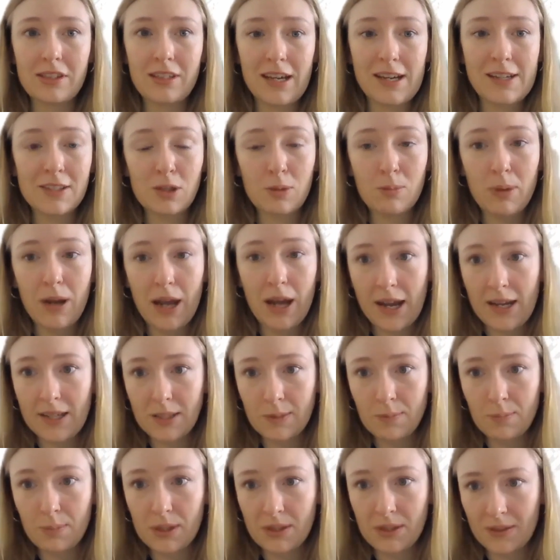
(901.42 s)
their suppliers'
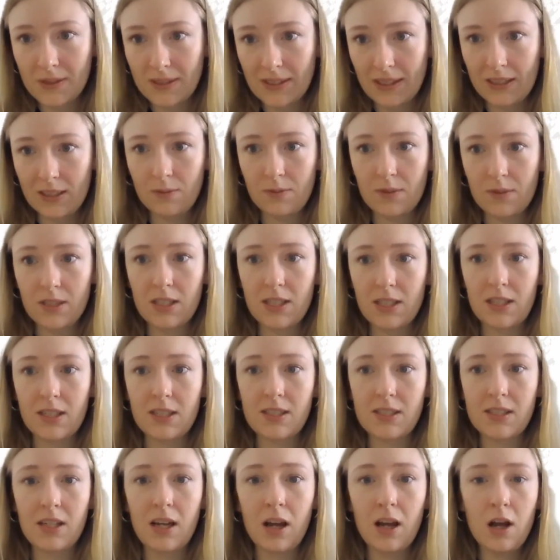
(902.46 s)
business
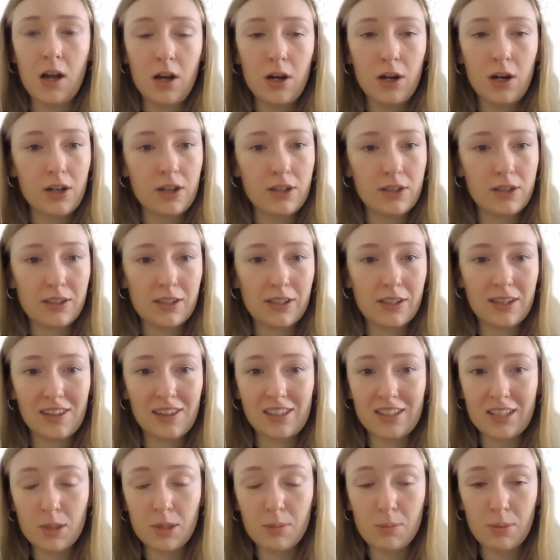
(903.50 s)
activities, on the
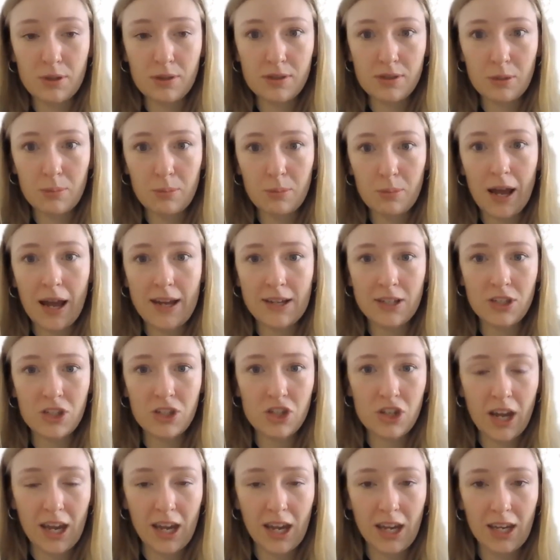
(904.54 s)
deeper supply
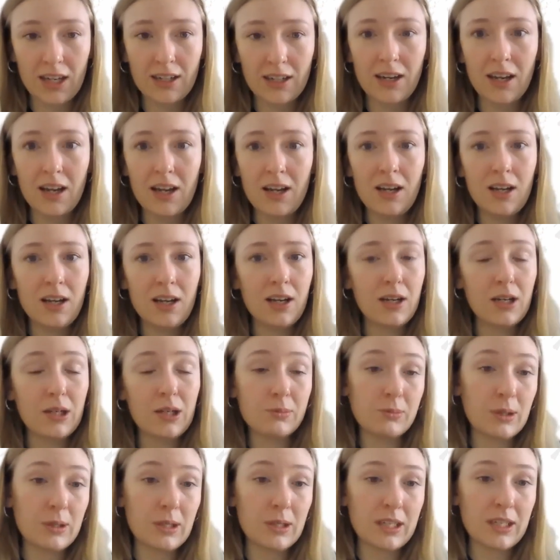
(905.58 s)
chain,
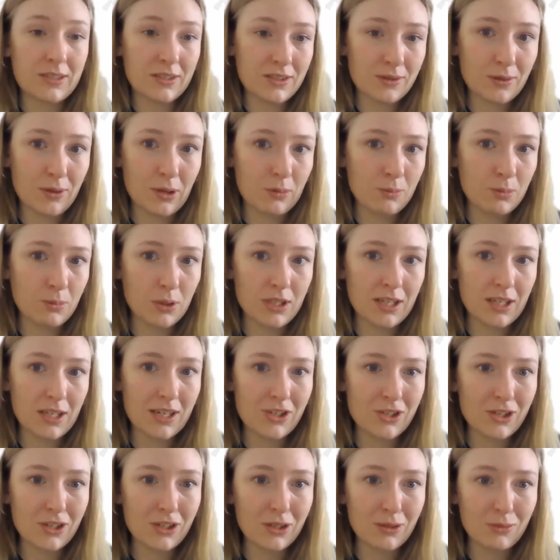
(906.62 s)
and also on
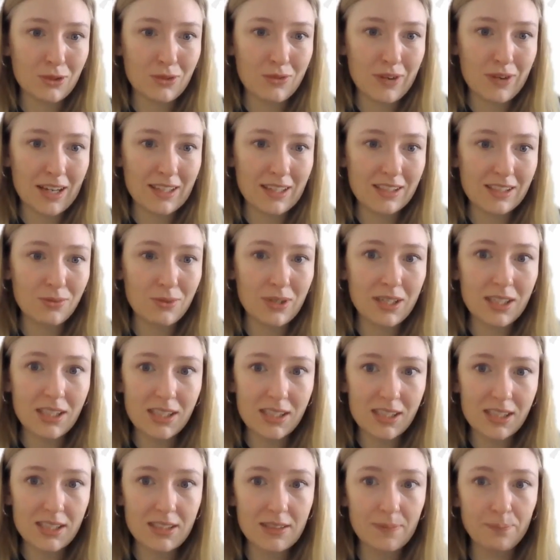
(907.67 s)
potential human rights
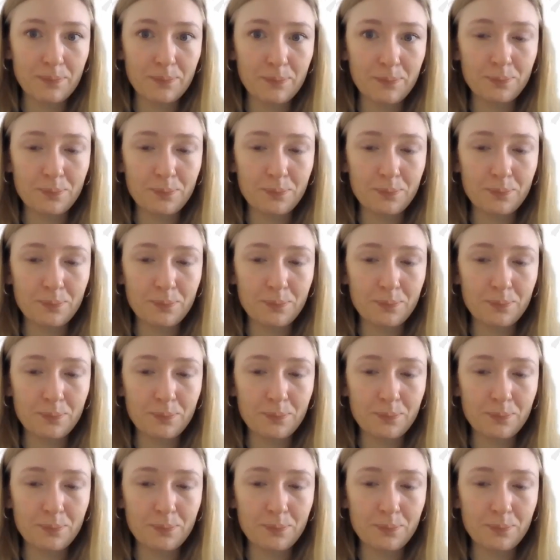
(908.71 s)
risks.